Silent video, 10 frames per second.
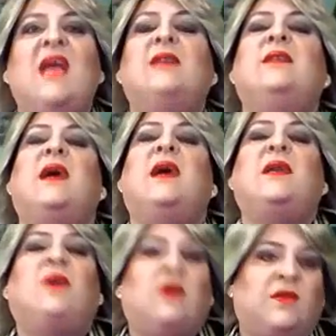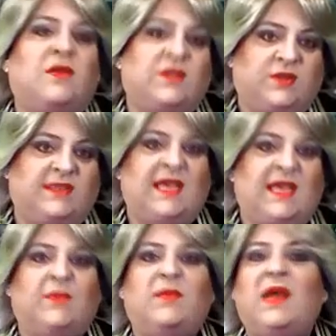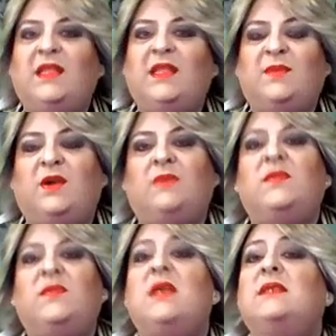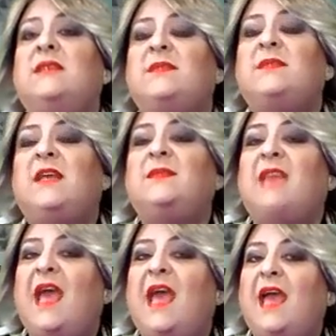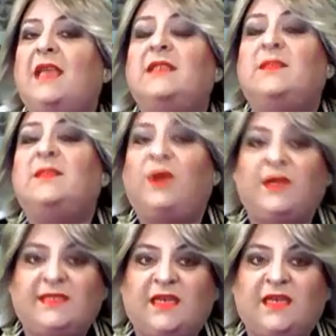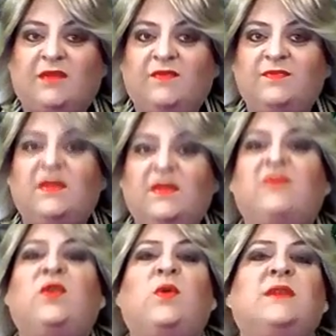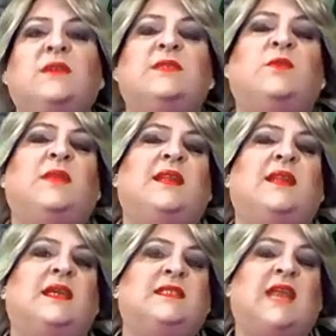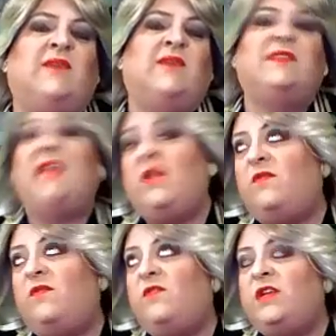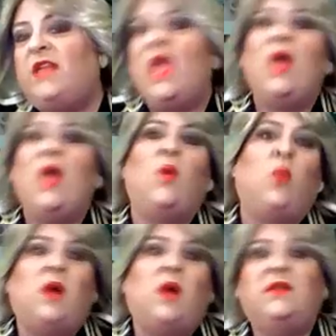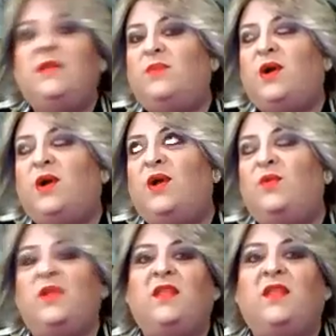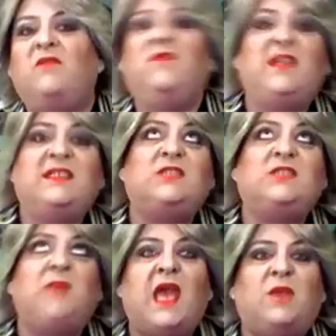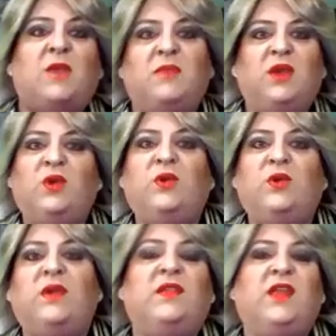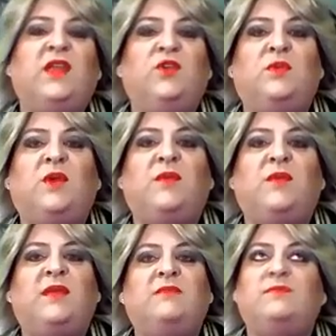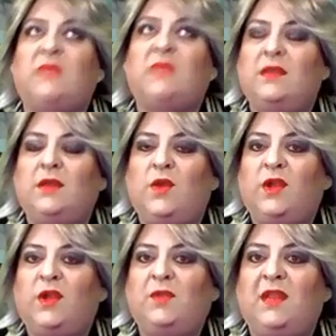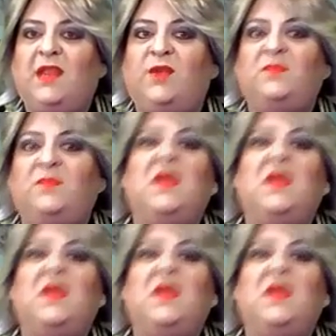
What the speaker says: Not all the tricks happen behind the bar. Sometimes the hack is the bar itself. Of course, it would be nice to have a 10-foot walnut bar with vintage back mirror in your apartment. No argument here.